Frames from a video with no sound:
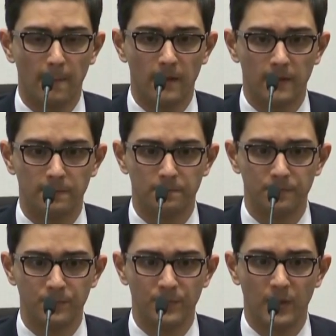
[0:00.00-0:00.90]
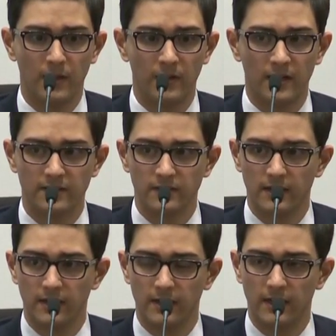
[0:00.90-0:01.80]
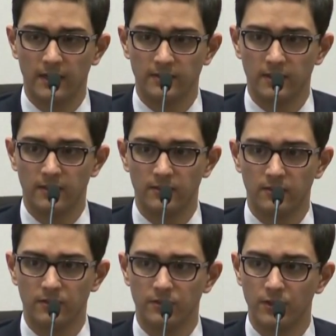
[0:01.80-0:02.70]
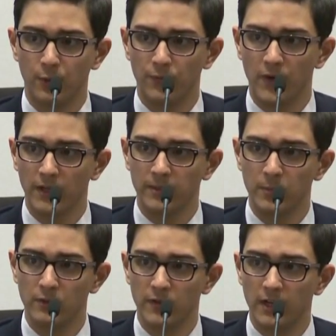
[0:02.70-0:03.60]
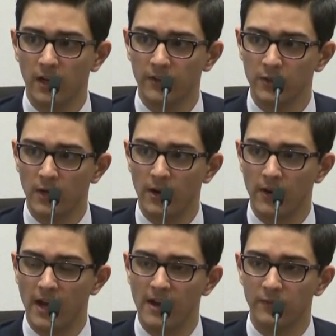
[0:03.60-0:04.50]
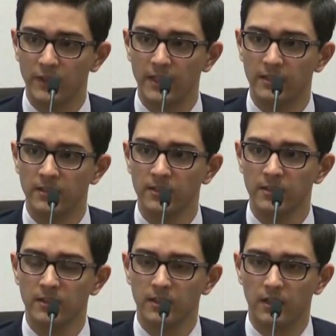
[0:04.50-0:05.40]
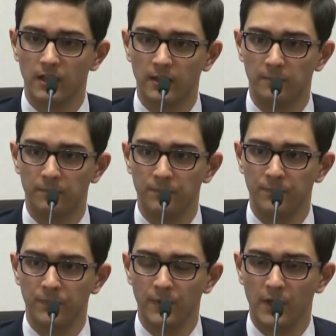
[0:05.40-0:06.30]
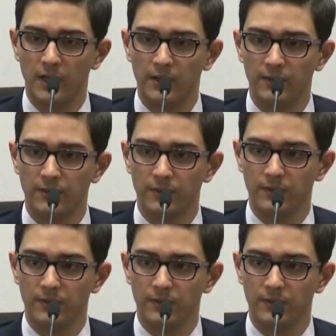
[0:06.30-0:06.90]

And then I say it again. I said, "Don't fucking move. Get on the ground. I have a gun." And